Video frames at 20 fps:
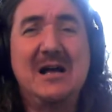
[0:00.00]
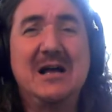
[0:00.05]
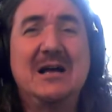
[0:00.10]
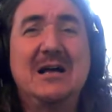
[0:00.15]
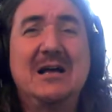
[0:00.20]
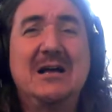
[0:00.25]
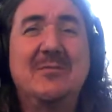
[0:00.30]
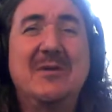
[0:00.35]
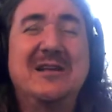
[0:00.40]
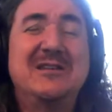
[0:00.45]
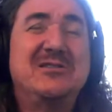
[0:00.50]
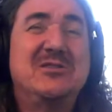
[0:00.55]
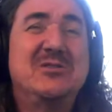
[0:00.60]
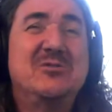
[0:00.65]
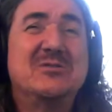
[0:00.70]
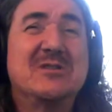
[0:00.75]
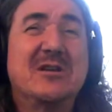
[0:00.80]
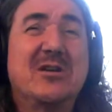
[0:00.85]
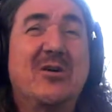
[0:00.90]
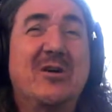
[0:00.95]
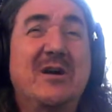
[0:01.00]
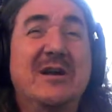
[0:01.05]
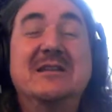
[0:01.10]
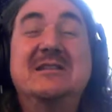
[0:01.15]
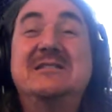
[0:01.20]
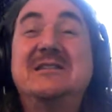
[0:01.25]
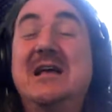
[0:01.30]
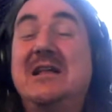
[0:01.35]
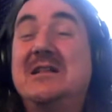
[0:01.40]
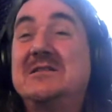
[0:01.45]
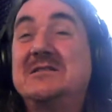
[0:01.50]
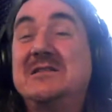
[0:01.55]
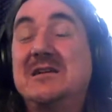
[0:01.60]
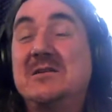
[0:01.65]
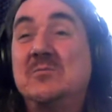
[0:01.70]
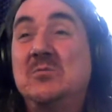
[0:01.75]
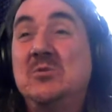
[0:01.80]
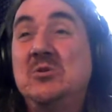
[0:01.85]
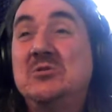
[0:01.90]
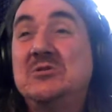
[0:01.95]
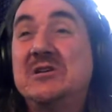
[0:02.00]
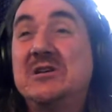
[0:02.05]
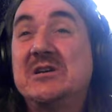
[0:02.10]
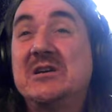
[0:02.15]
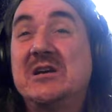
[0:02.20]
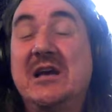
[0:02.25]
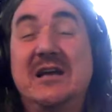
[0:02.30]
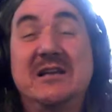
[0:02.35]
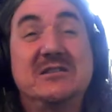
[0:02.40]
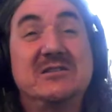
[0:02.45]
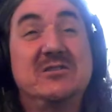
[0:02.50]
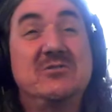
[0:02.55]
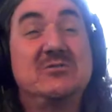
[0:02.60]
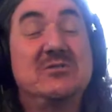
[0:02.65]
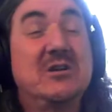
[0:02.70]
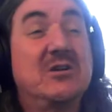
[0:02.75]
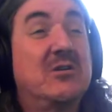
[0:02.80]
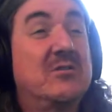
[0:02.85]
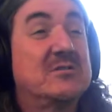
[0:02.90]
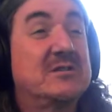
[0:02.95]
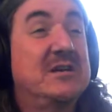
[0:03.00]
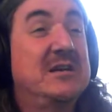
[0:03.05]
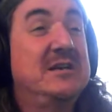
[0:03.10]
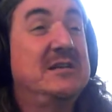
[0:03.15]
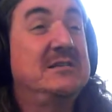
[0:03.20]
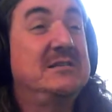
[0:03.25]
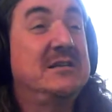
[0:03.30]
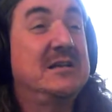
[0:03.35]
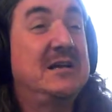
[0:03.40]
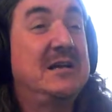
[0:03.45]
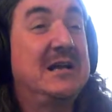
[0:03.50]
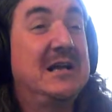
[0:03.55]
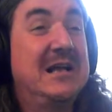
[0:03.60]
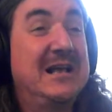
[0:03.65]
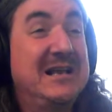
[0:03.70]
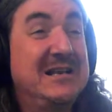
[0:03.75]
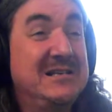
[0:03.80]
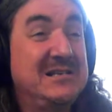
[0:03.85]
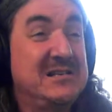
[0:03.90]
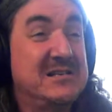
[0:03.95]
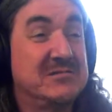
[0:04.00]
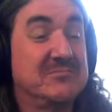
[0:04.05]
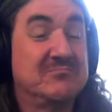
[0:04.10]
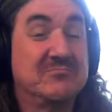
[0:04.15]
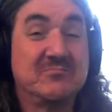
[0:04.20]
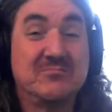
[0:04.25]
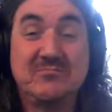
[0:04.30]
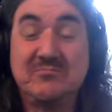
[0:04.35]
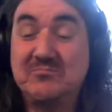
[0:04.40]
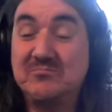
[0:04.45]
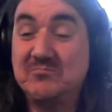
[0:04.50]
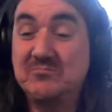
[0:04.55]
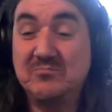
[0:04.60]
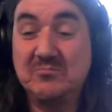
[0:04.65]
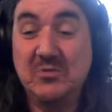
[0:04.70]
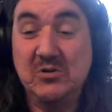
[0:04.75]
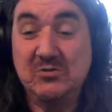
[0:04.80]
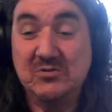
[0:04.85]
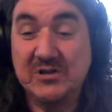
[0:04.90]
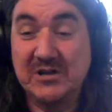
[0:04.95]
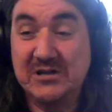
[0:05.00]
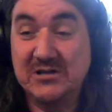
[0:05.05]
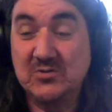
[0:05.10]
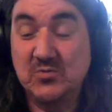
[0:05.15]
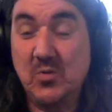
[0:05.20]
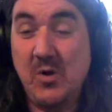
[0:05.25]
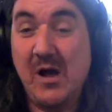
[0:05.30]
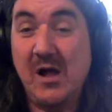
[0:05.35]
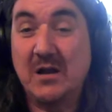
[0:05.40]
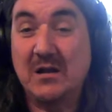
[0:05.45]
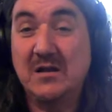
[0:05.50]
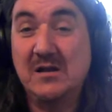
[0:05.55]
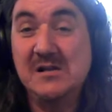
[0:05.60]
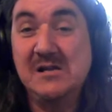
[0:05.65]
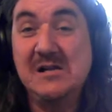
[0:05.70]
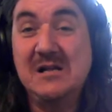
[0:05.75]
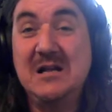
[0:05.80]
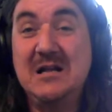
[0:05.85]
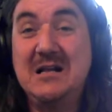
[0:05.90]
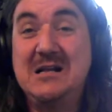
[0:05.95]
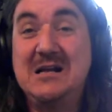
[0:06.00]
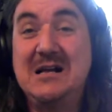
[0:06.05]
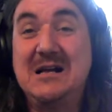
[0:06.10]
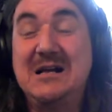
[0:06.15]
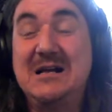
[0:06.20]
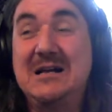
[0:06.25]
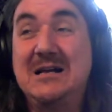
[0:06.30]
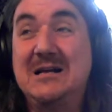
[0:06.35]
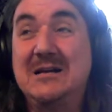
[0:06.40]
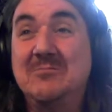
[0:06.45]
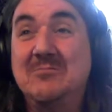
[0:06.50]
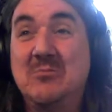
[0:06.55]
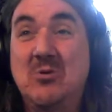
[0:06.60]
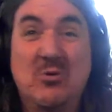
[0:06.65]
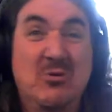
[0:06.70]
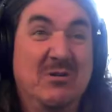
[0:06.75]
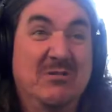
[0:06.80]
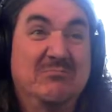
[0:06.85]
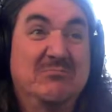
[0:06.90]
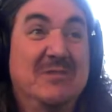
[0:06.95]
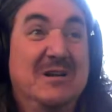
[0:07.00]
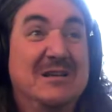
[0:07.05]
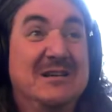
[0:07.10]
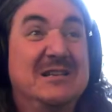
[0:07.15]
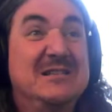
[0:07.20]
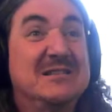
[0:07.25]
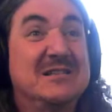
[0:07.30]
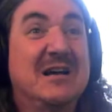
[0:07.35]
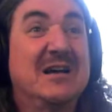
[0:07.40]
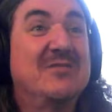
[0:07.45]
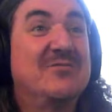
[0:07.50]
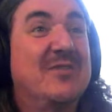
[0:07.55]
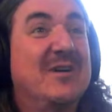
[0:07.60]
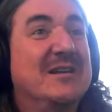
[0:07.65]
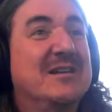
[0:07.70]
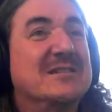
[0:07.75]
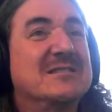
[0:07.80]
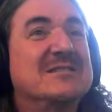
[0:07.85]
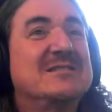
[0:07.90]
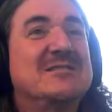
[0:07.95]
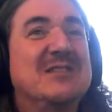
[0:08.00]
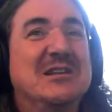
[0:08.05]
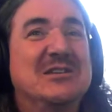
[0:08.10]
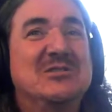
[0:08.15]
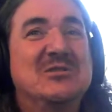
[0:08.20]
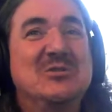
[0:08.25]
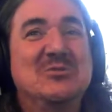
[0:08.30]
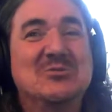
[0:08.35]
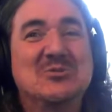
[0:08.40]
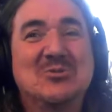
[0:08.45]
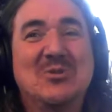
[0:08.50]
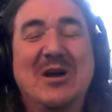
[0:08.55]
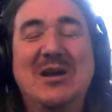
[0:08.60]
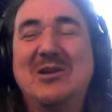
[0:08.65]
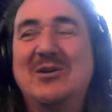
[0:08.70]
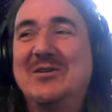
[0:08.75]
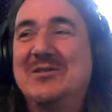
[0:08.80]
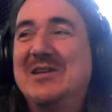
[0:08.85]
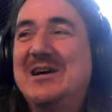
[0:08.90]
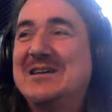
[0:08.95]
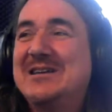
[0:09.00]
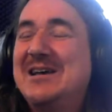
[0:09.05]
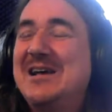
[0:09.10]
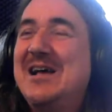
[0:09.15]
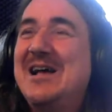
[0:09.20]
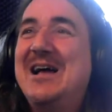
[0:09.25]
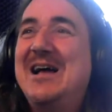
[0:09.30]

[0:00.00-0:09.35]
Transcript: It's used a lot in Celtic music. It's used a lot in Indian music as well, or at least I find it's used quite a lot in that.